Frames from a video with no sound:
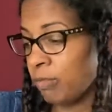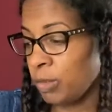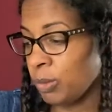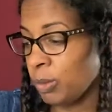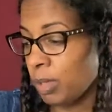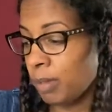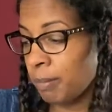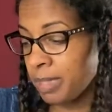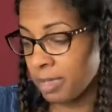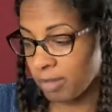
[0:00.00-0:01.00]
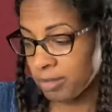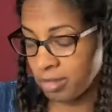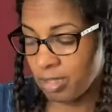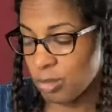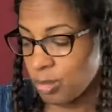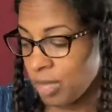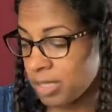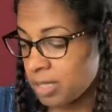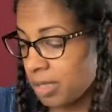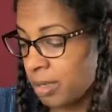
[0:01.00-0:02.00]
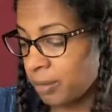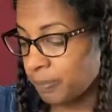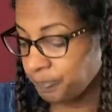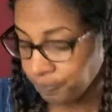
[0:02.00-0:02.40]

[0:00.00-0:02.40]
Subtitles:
you my thoughts on that. So that's there.